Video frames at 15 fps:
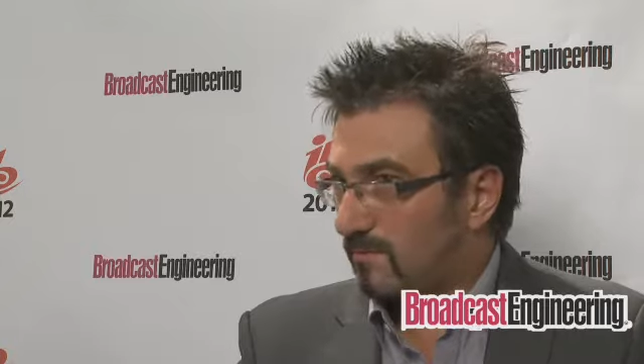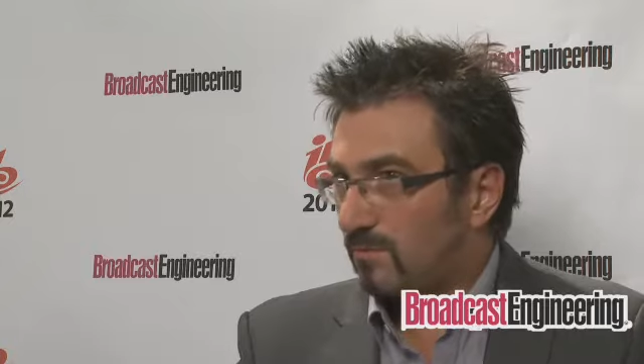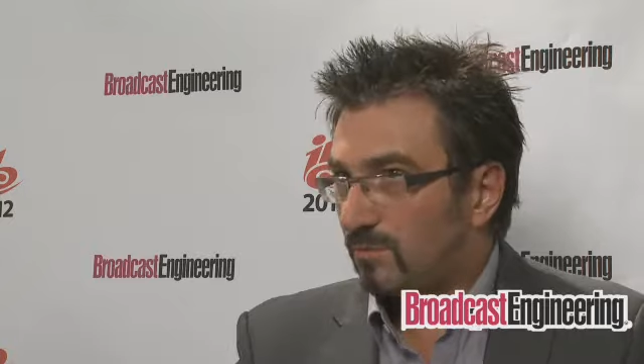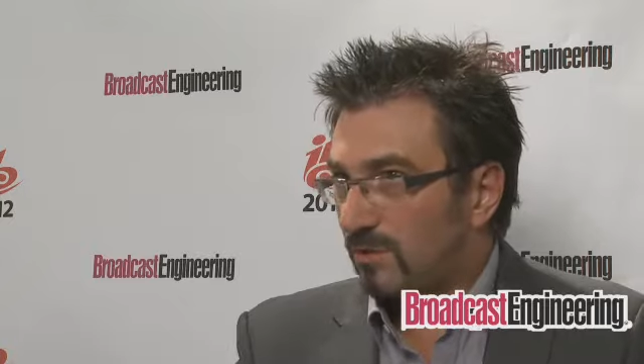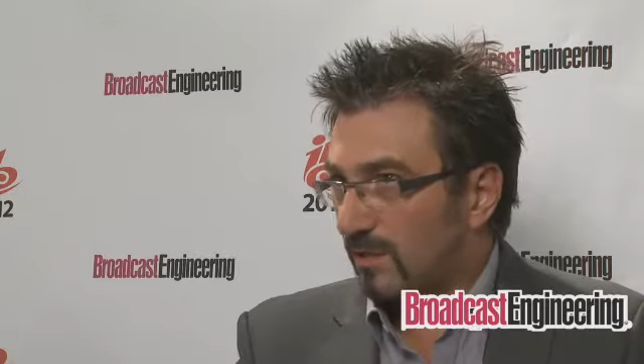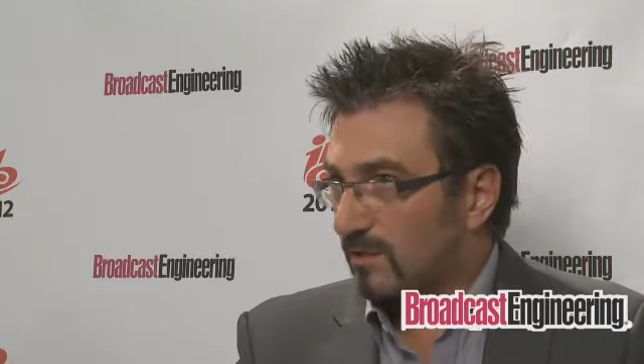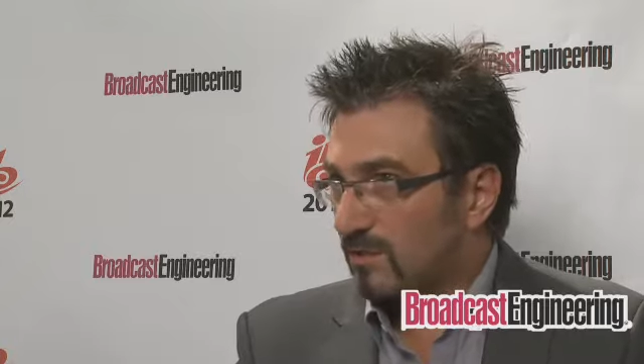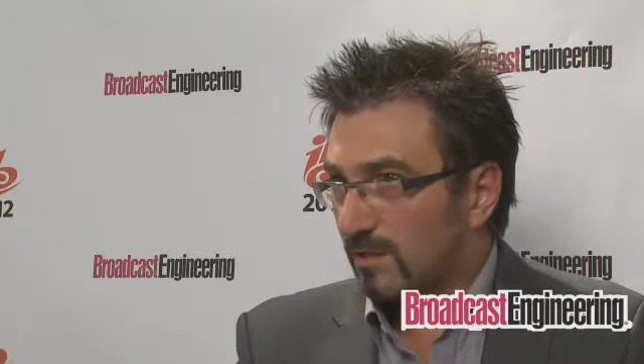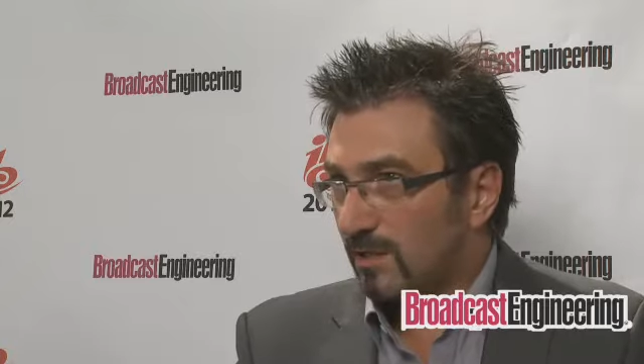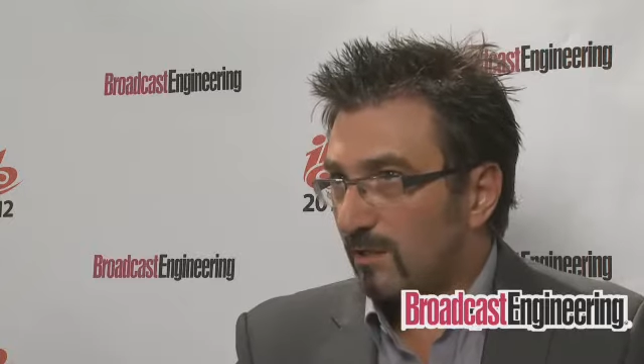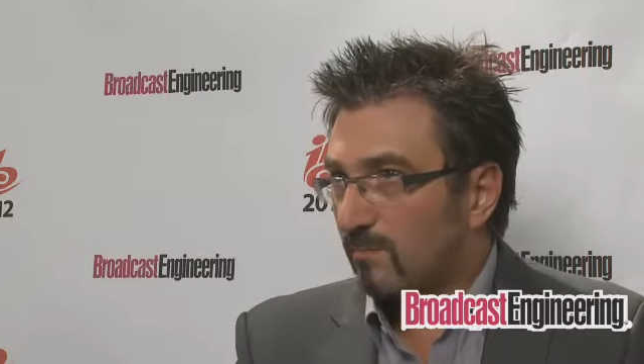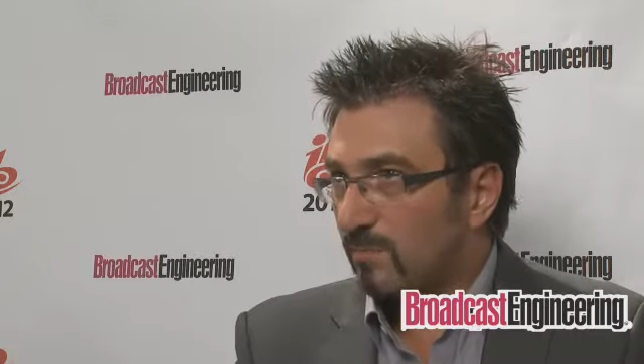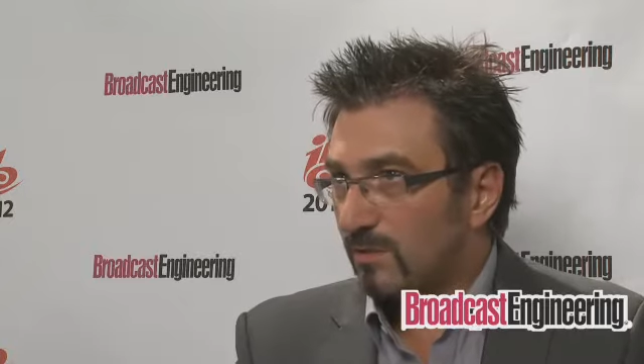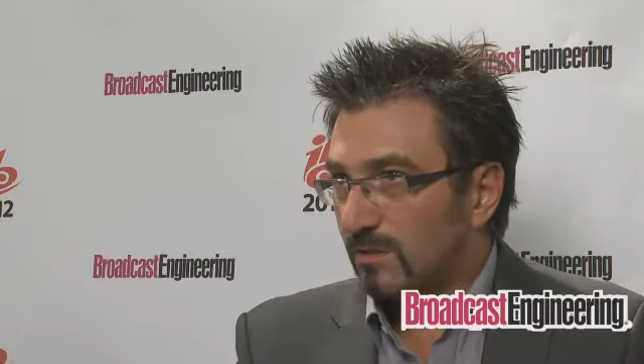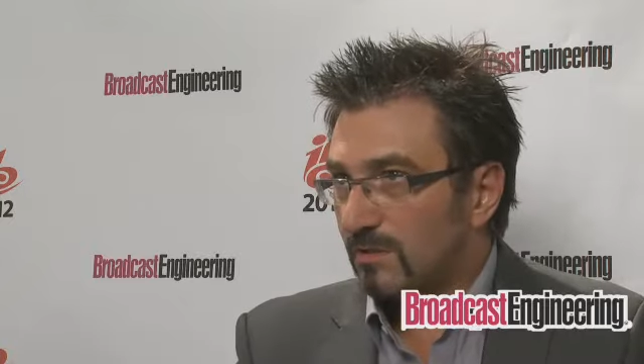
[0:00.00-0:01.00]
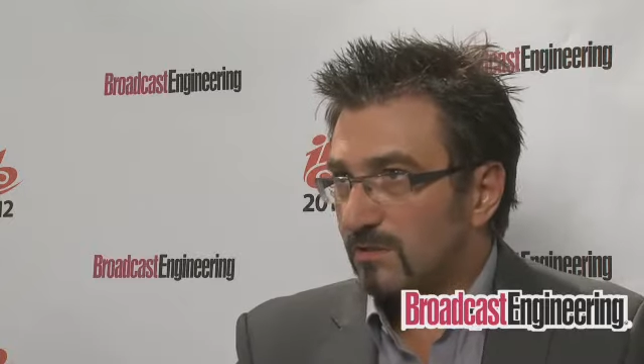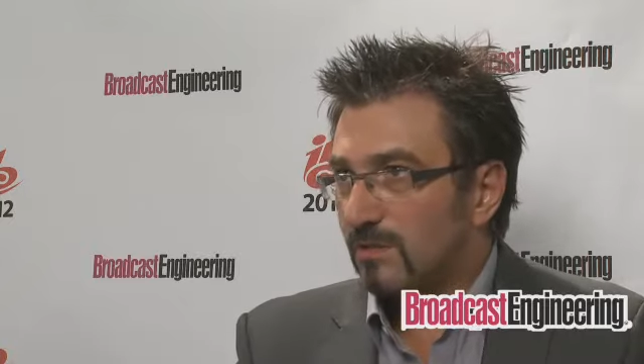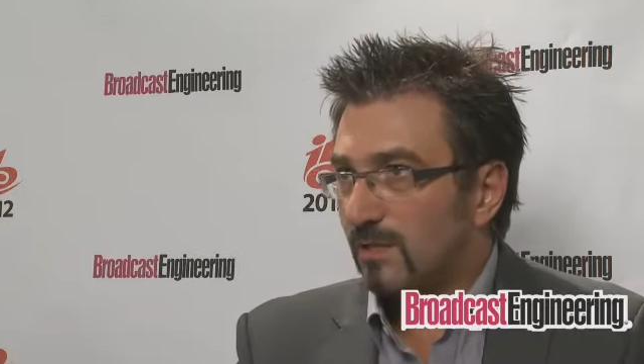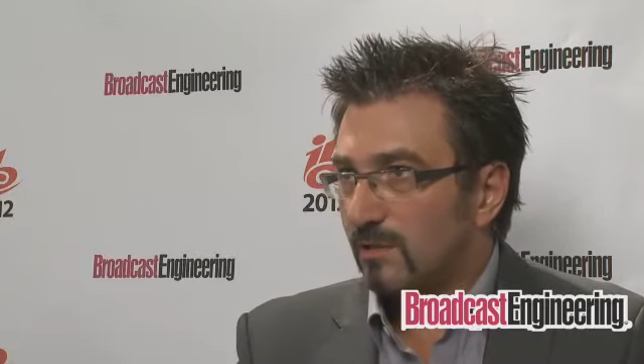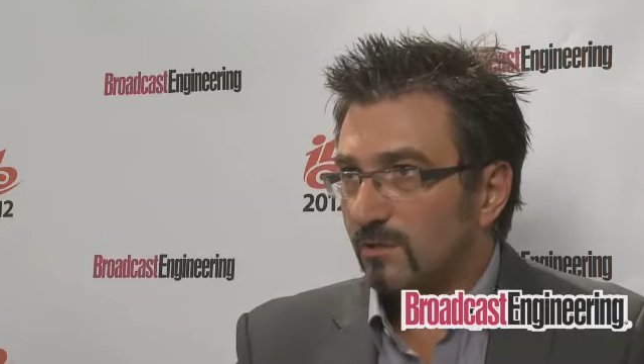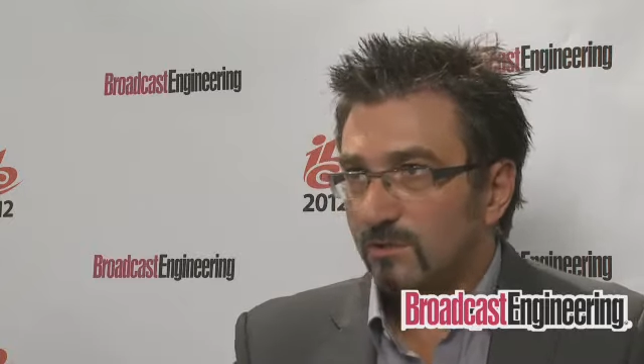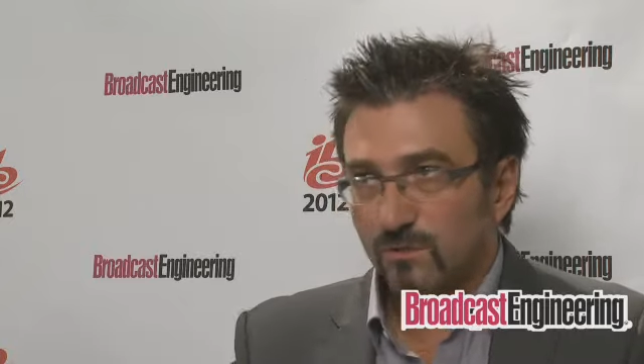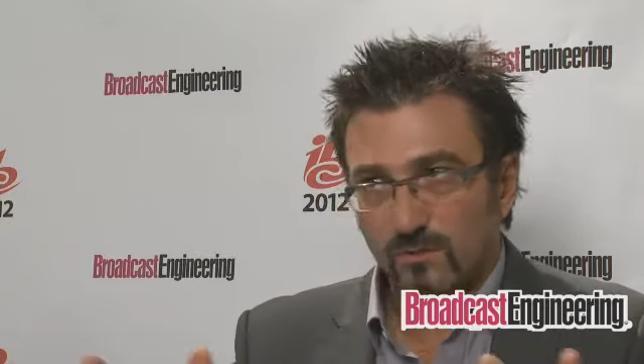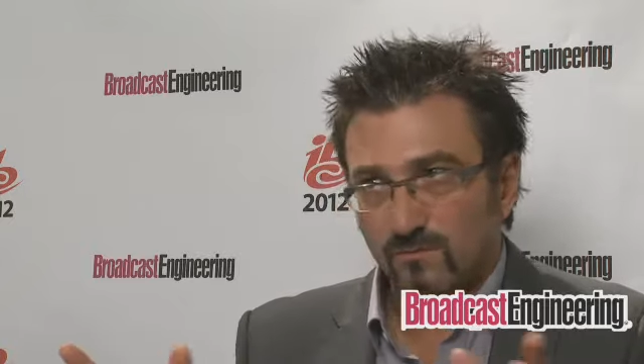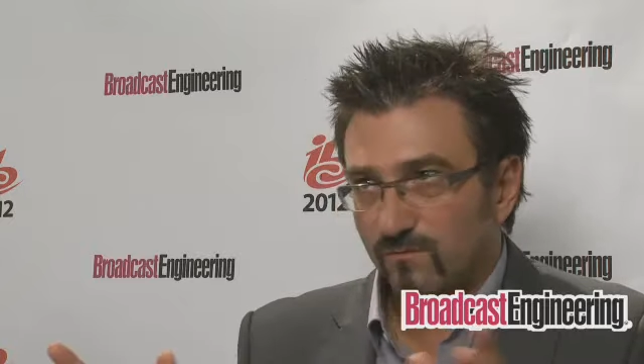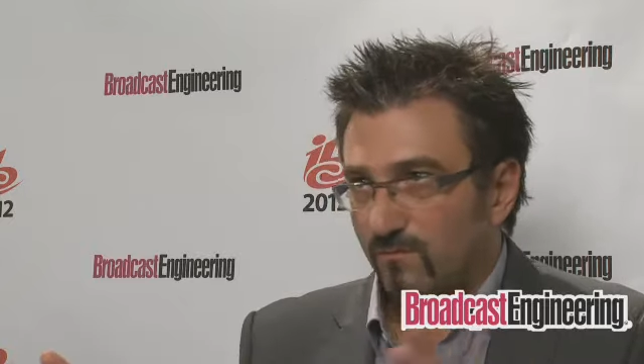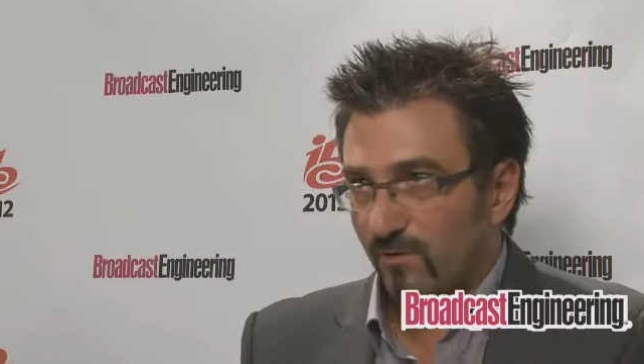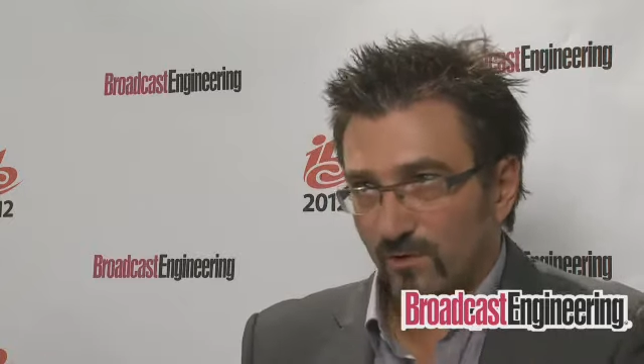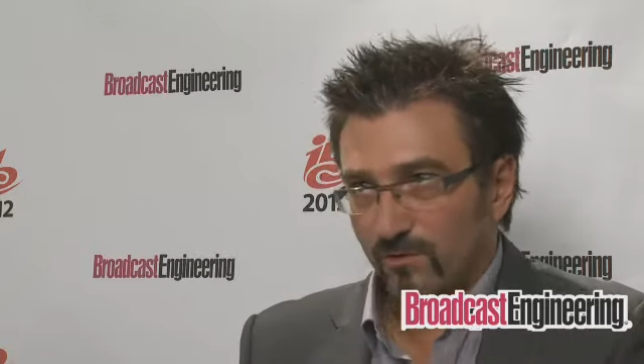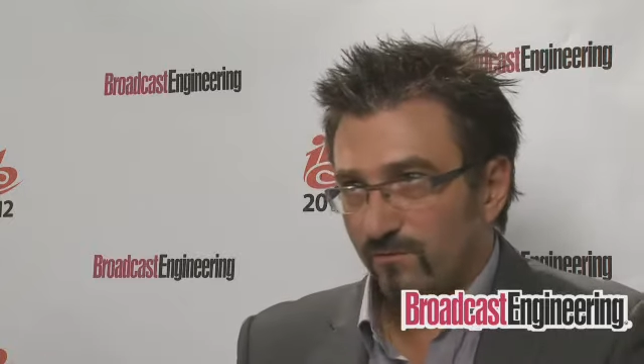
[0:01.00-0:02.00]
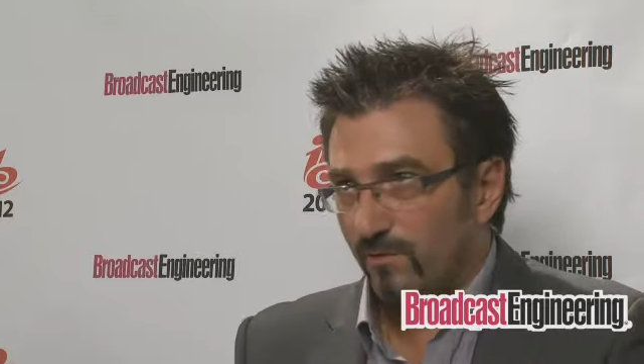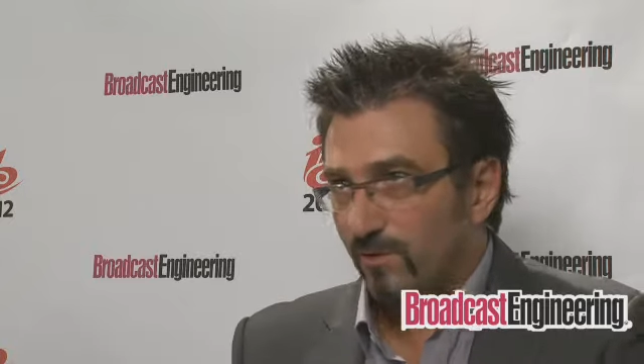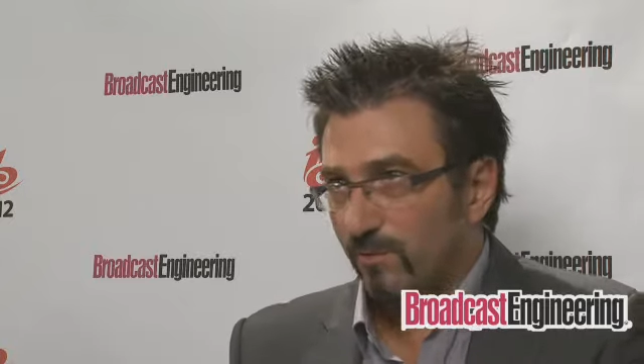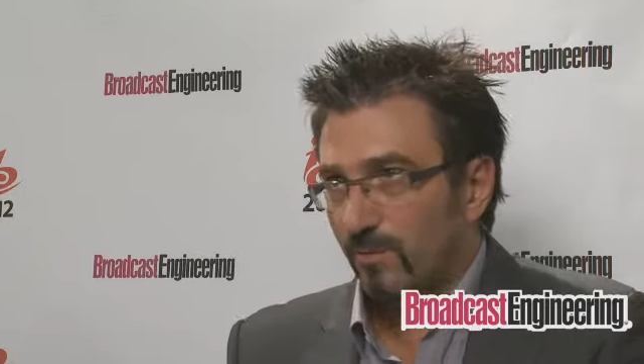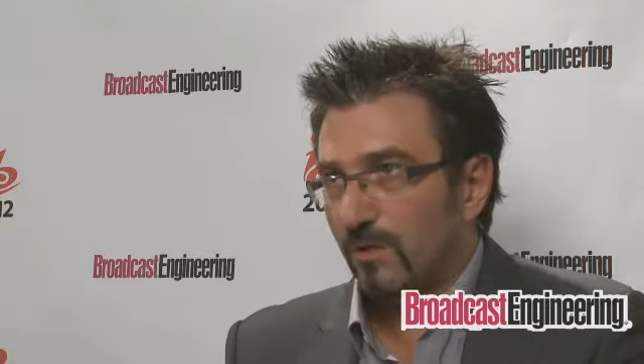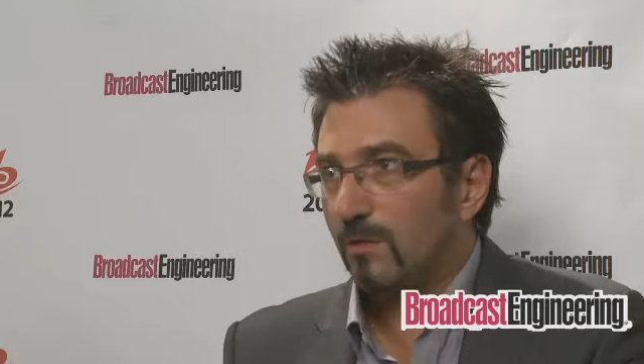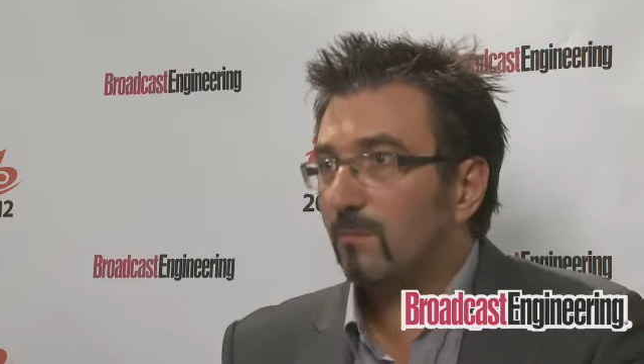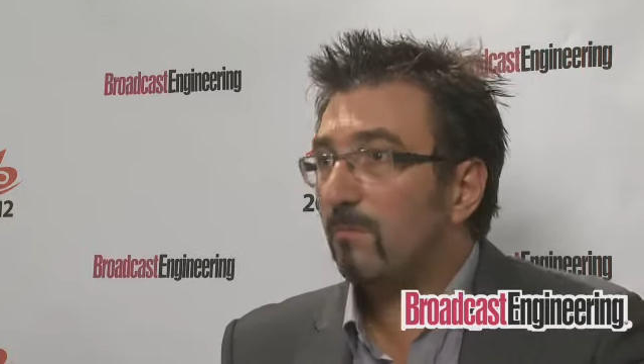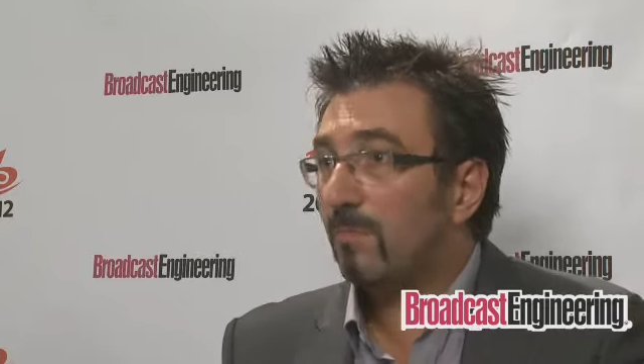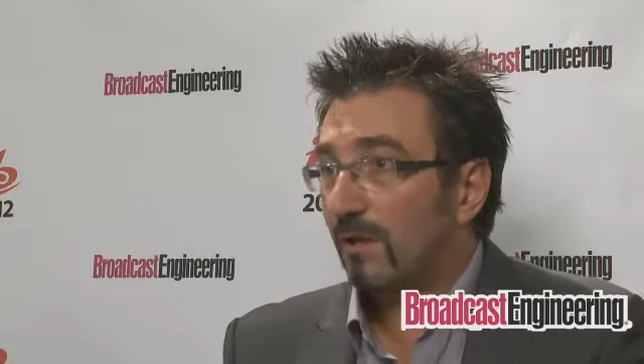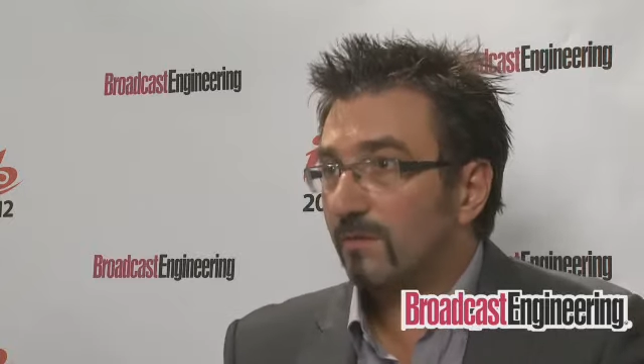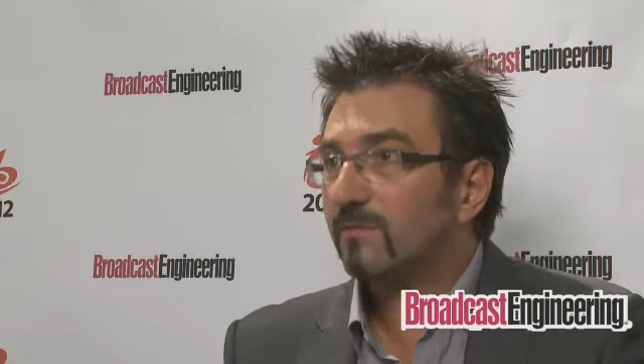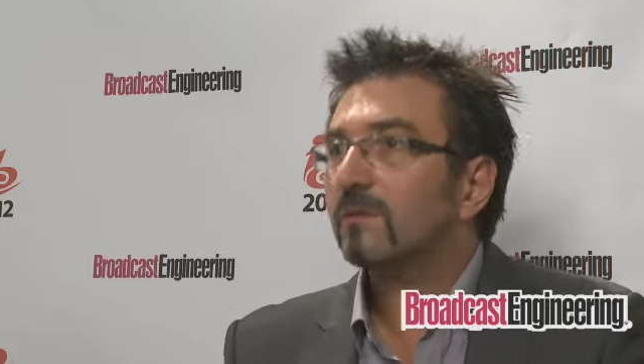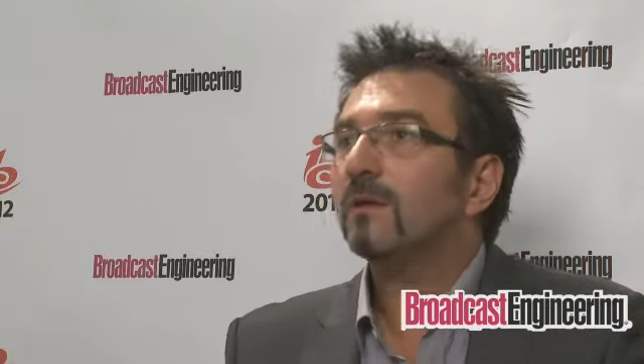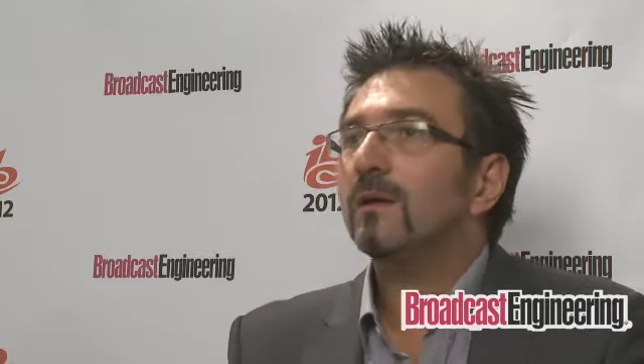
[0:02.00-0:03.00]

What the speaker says: production companies that are doing very, very well, but